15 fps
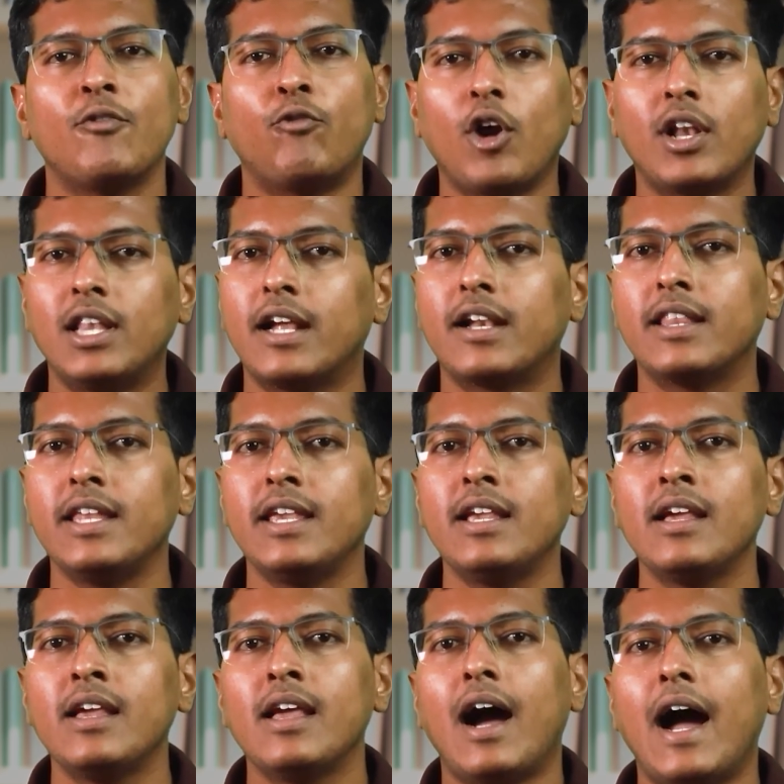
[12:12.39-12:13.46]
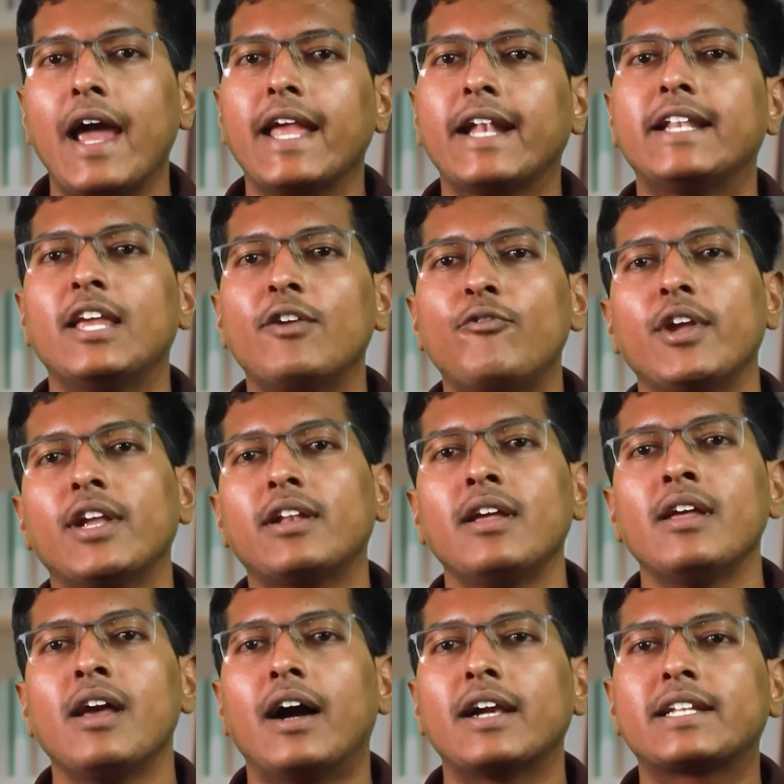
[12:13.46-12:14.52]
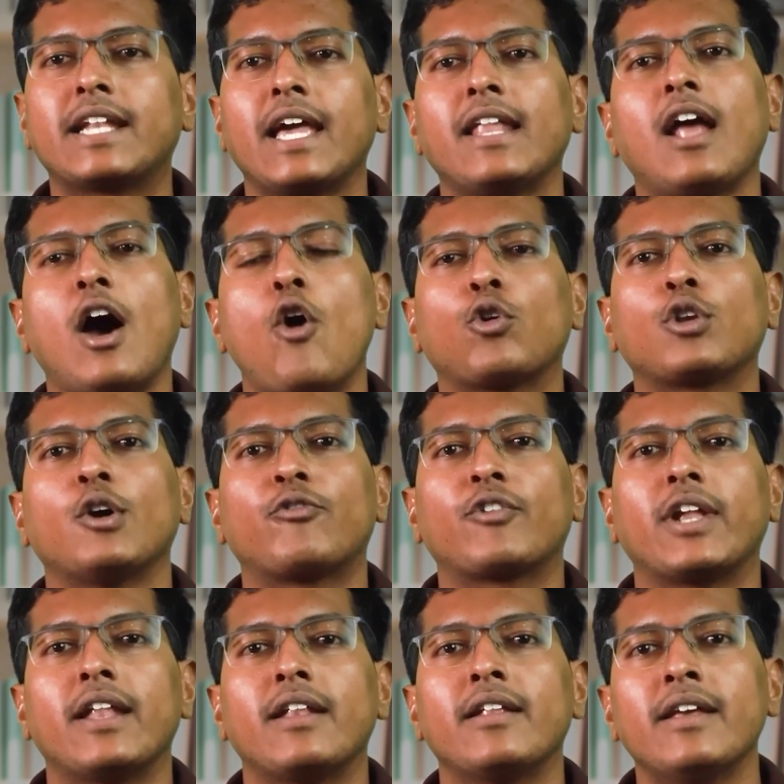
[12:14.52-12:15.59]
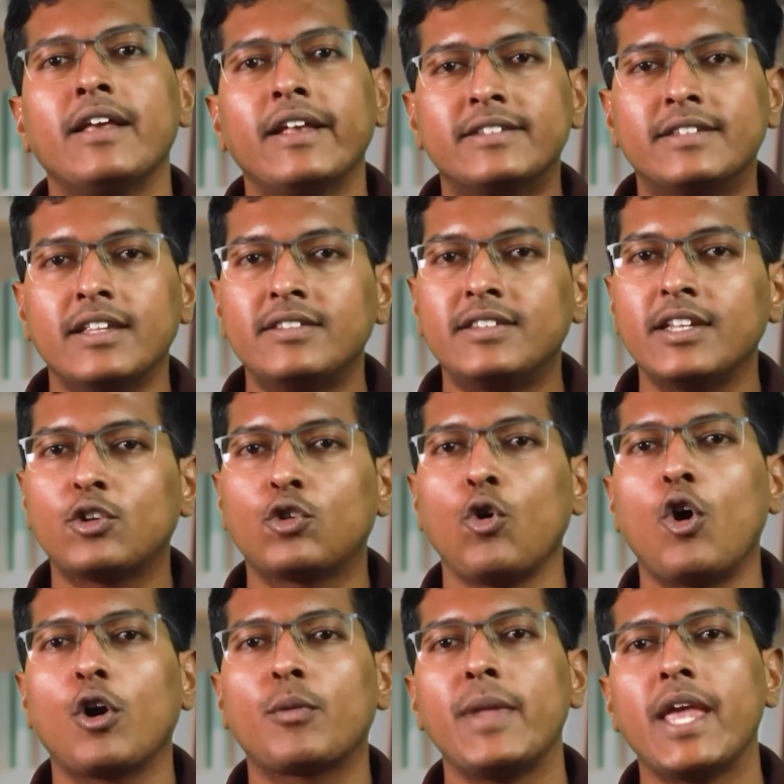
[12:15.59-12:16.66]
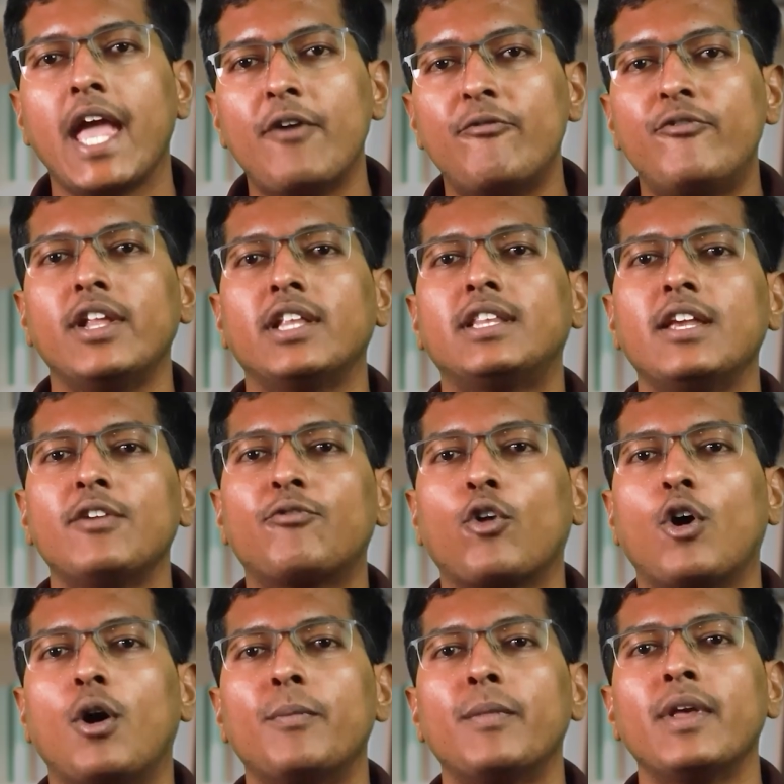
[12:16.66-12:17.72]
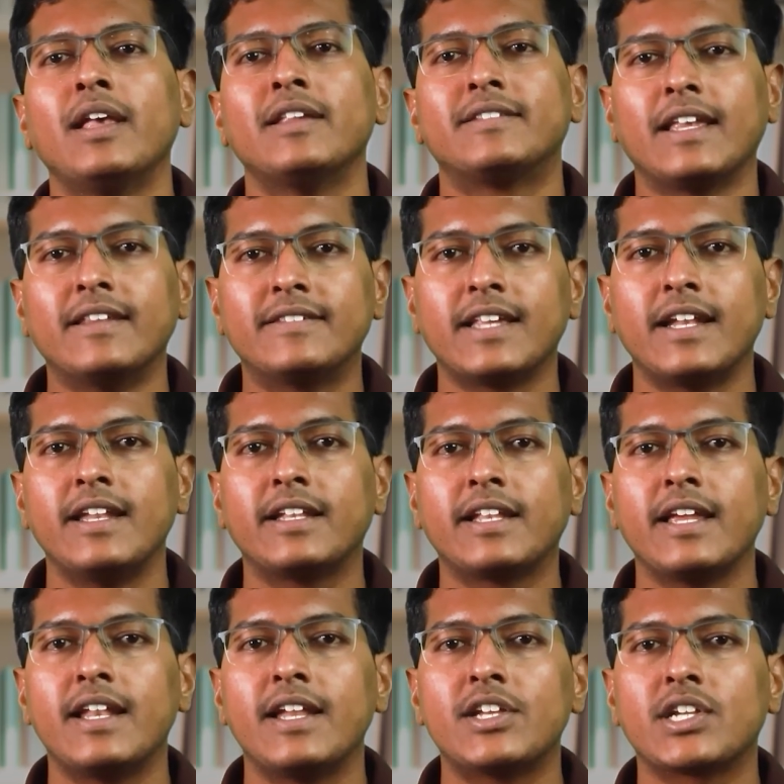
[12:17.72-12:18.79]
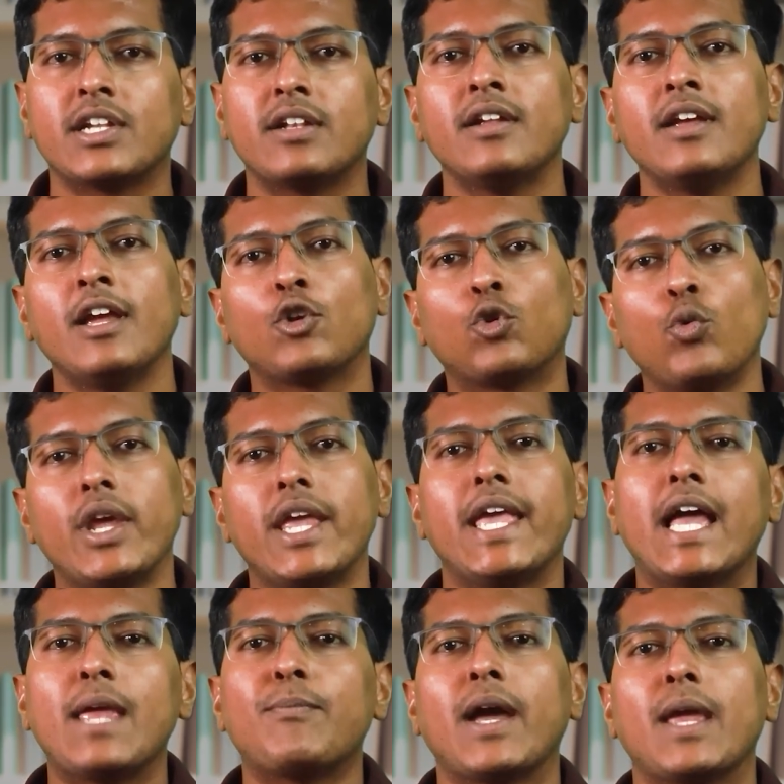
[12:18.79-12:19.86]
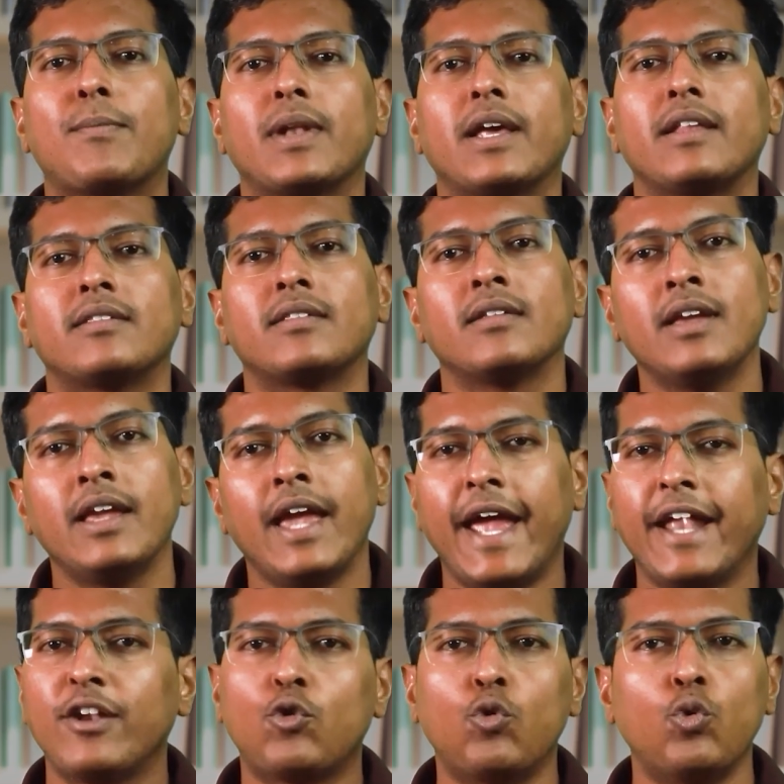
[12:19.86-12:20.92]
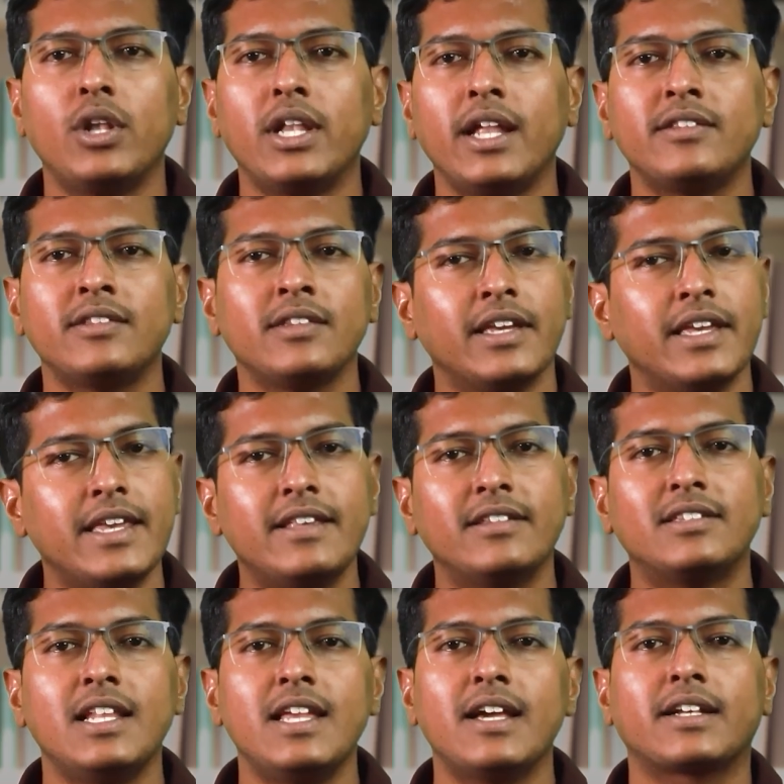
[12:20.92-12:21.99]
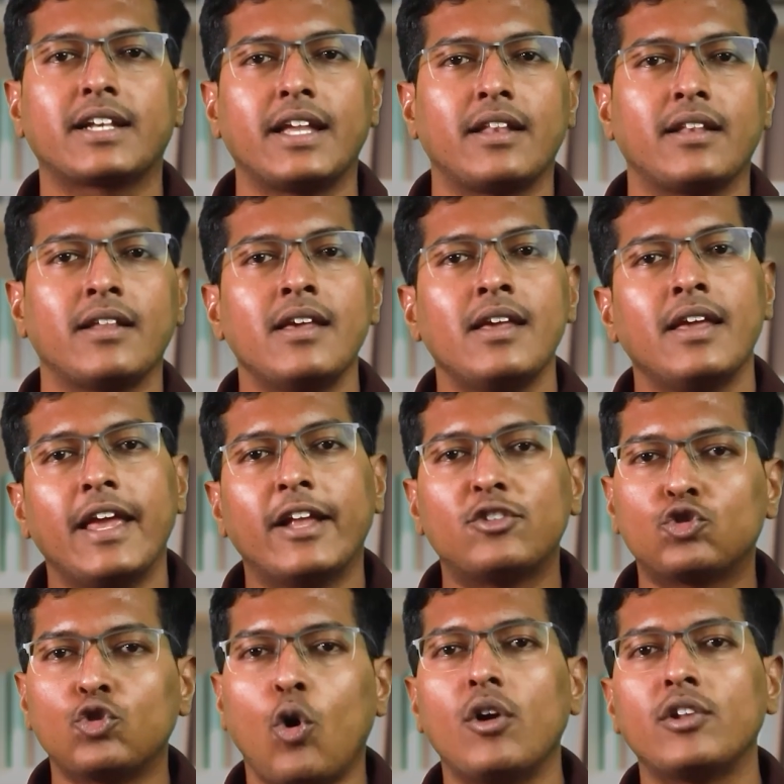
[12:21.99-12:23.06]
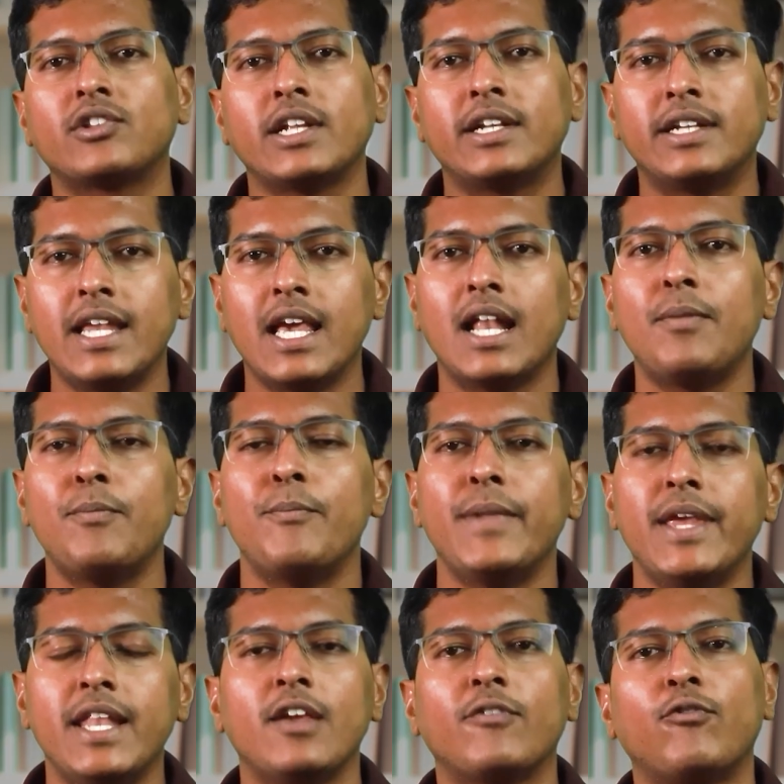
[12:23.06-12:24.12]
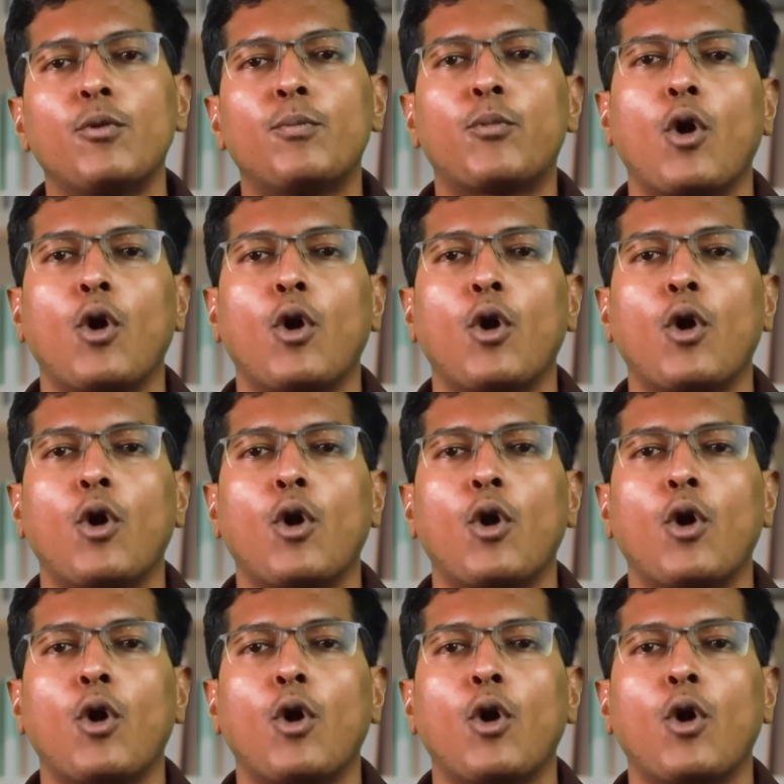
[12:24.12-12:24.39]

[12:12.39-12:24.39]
For learning, I had give it a 10 out of 10 since it taught me everything from sensor integration to AI pipelines. And coolness, easily a 10. It solves a real meaningful